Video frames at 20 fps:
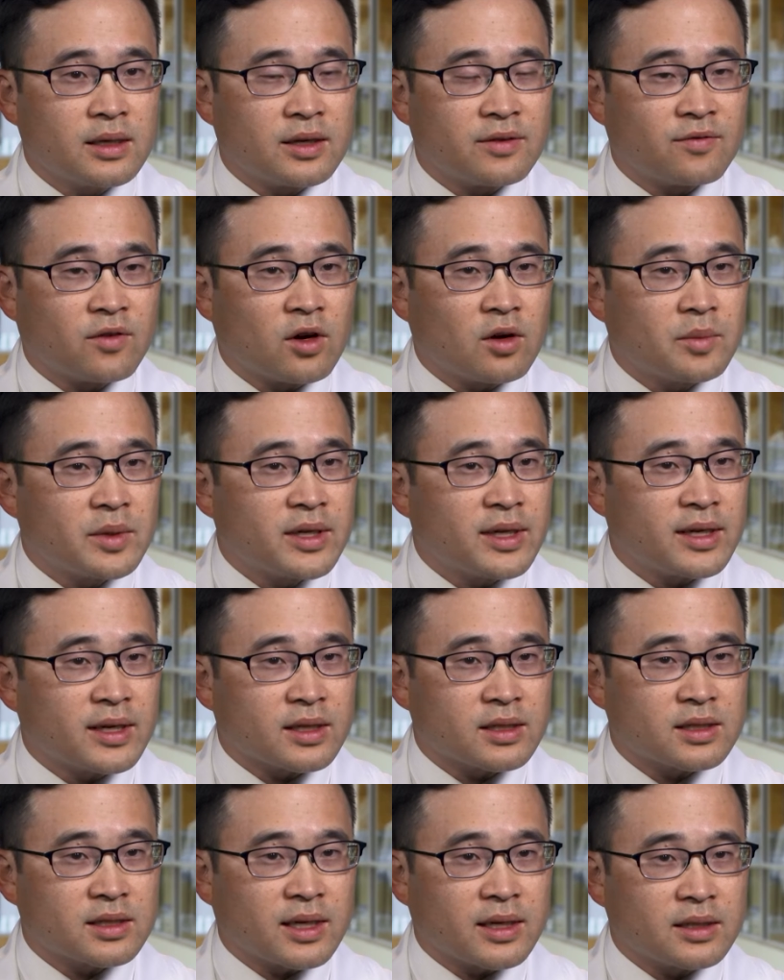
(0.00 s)
involvement and
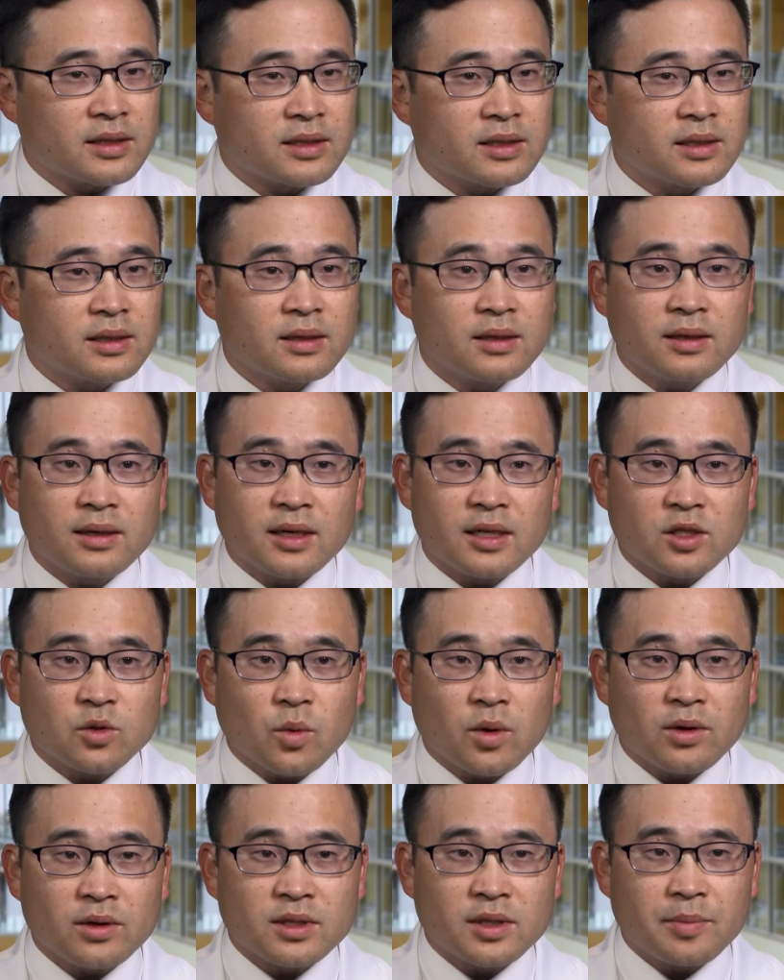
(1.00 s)
extent, as
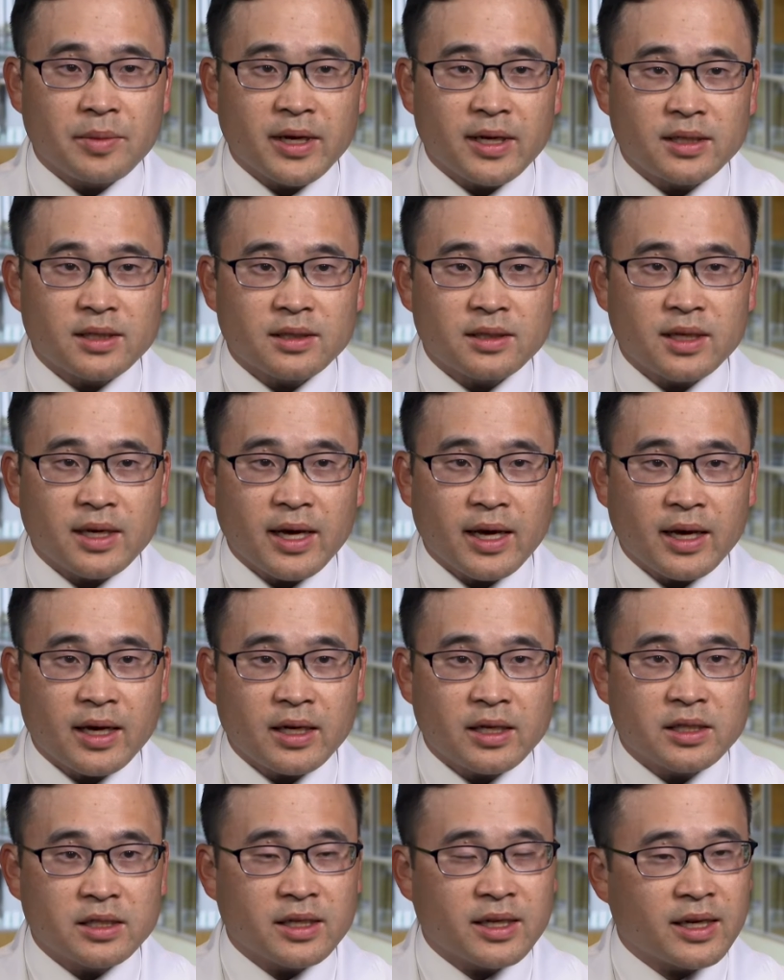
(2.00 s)
well as the patient's
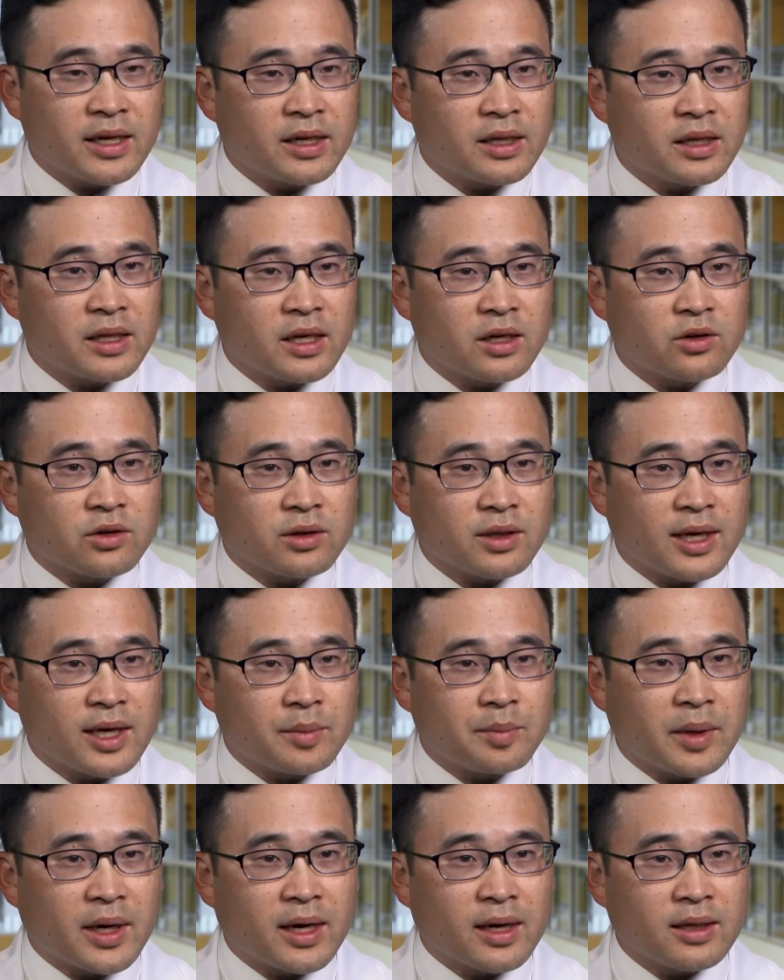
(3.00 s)
age and the
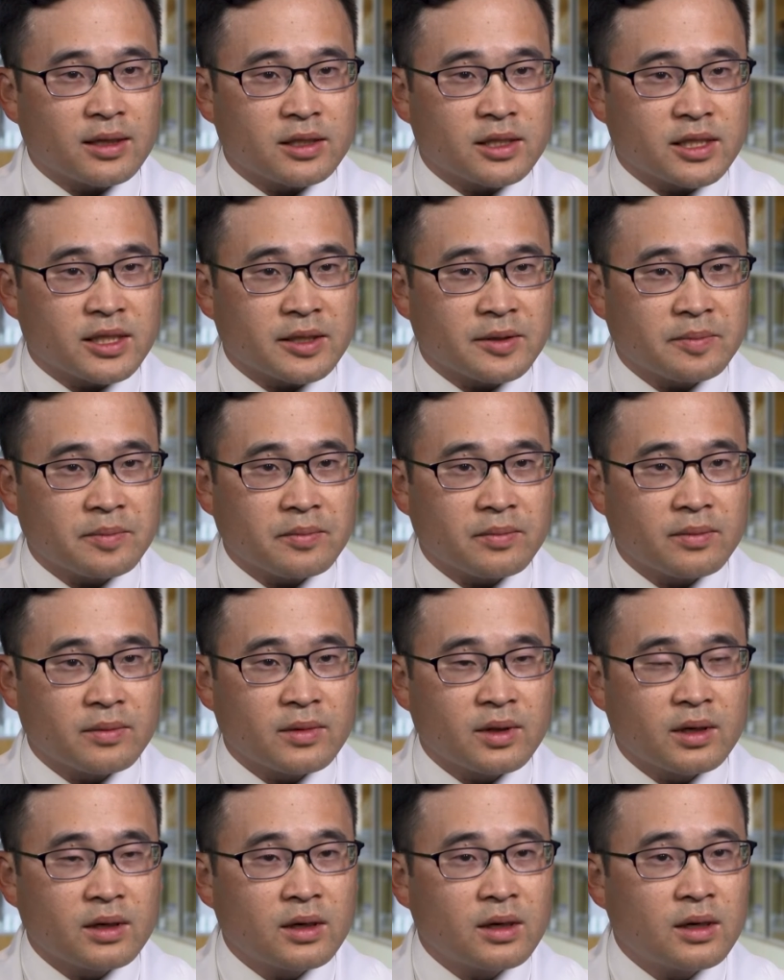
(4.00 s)
underlying biology.
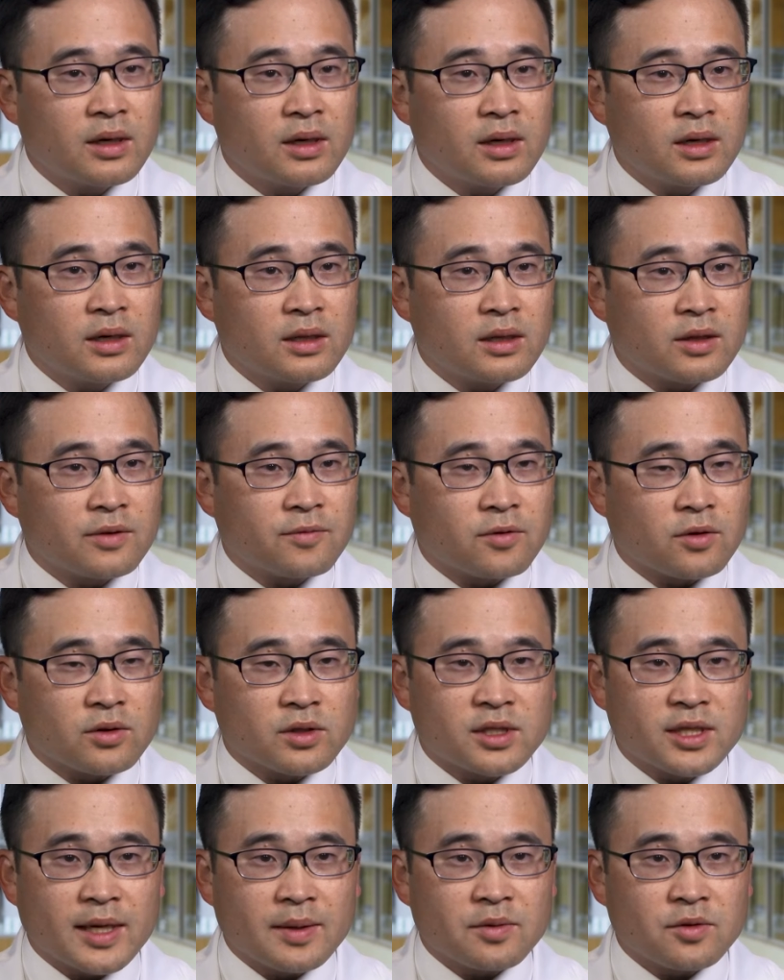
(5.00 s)
The
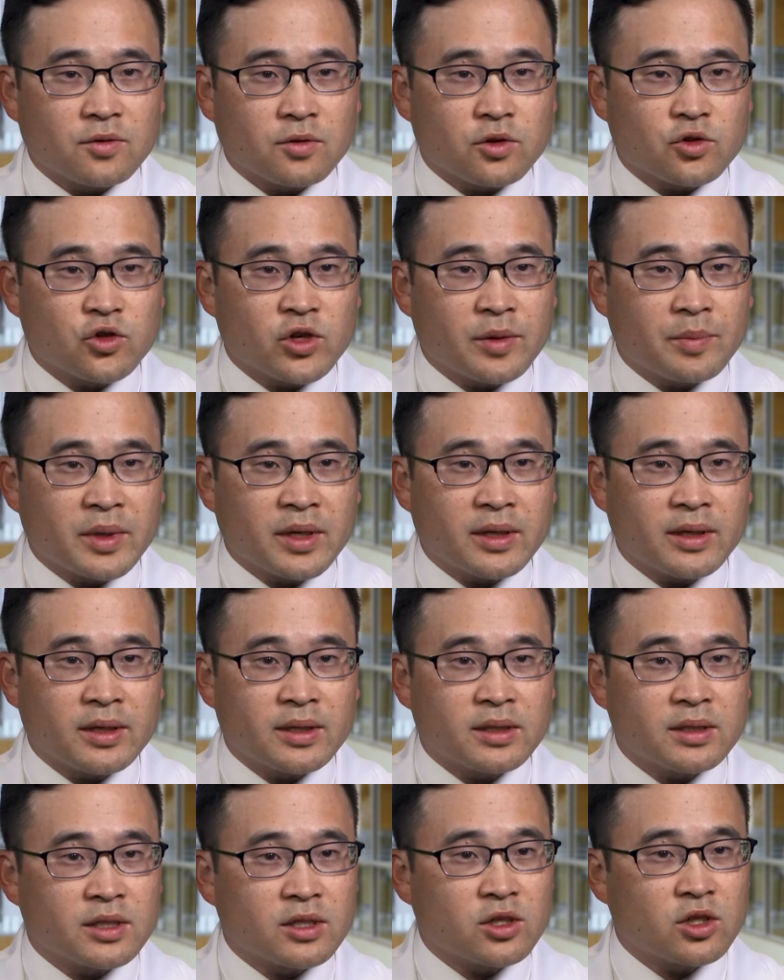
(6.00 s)
first steps for treatment
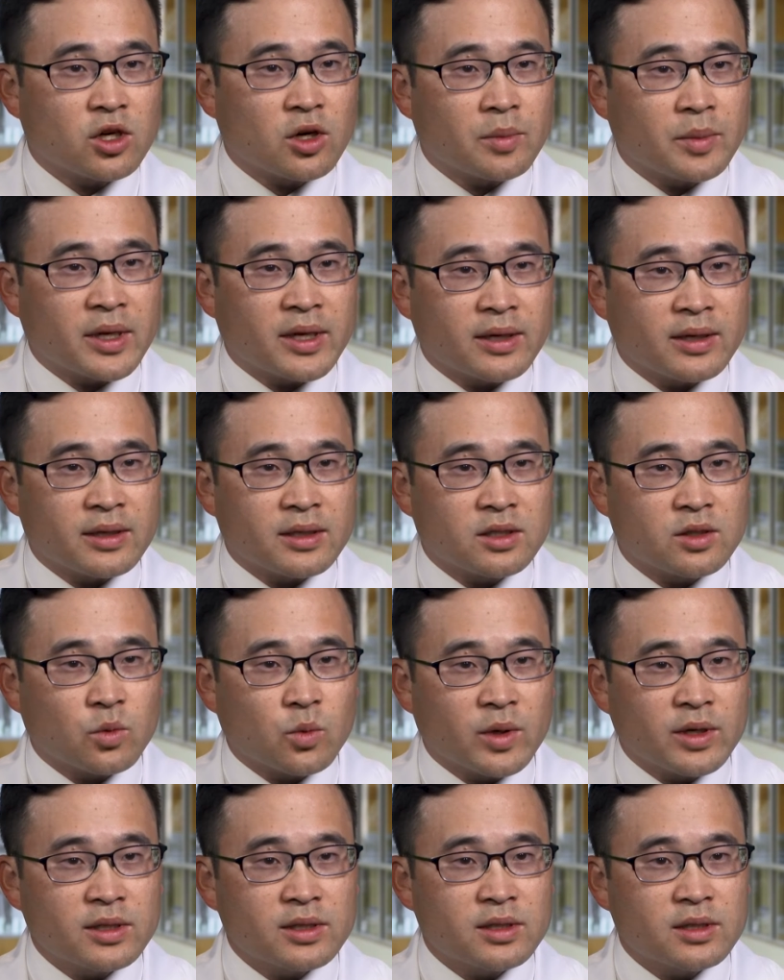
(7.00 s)
is determining its
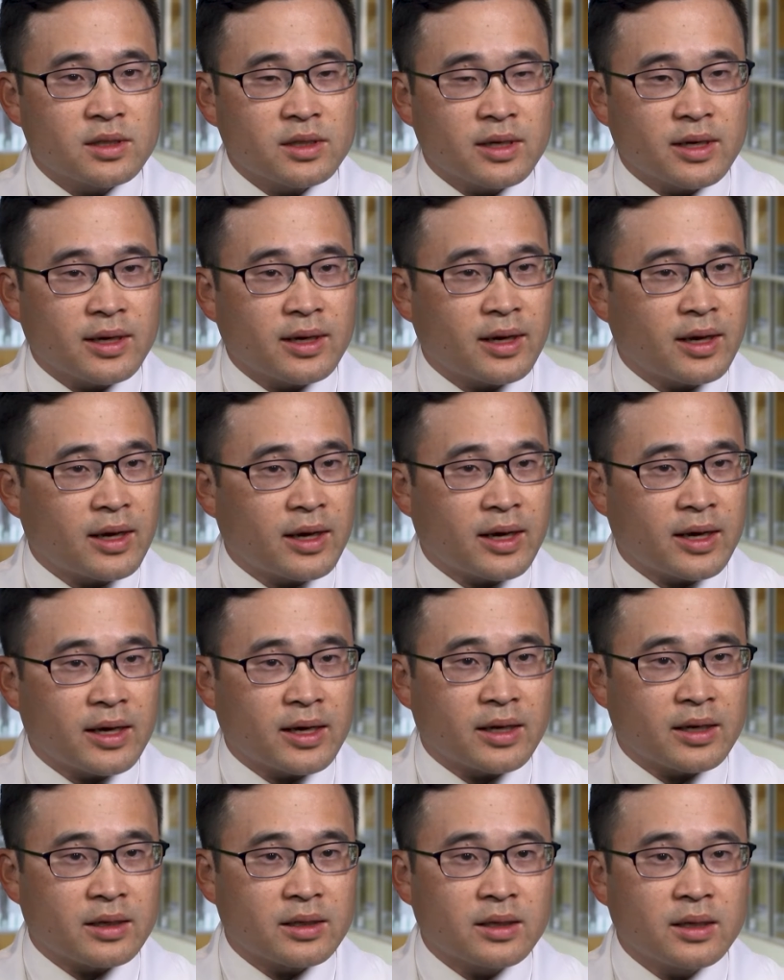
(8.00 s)
risk
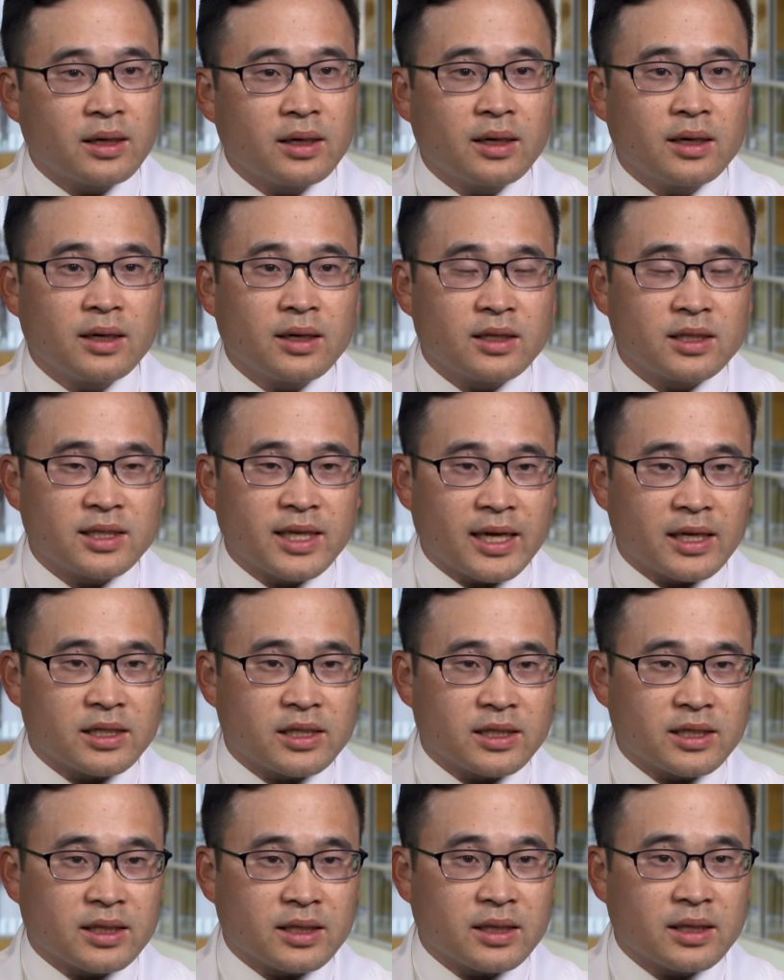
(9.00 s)
and
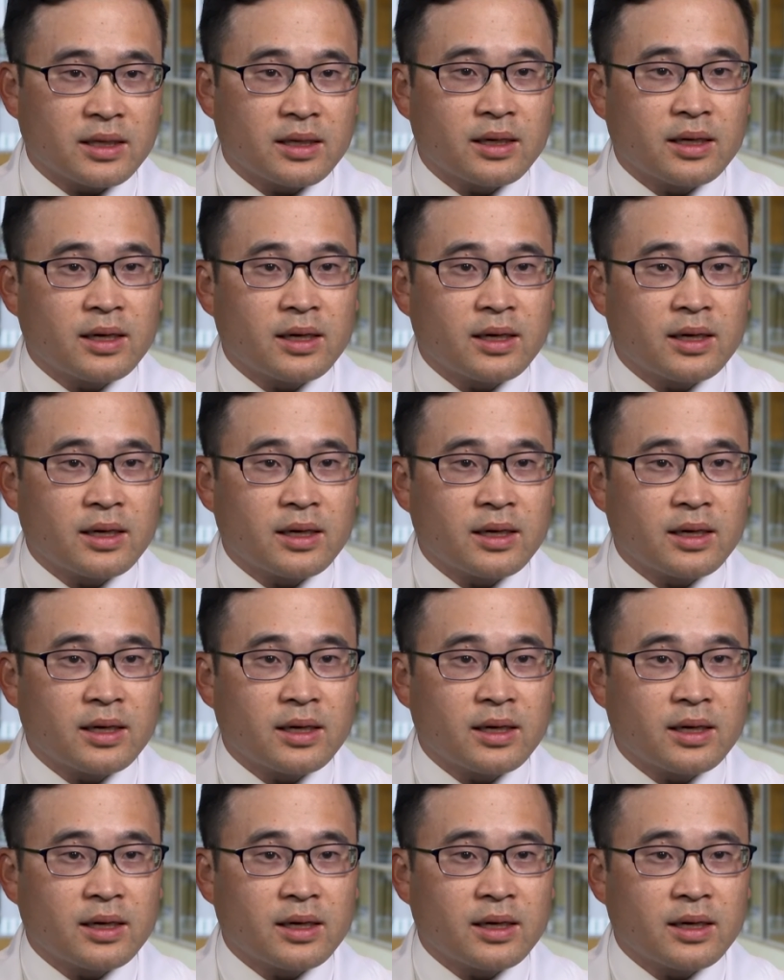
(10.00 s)
staging.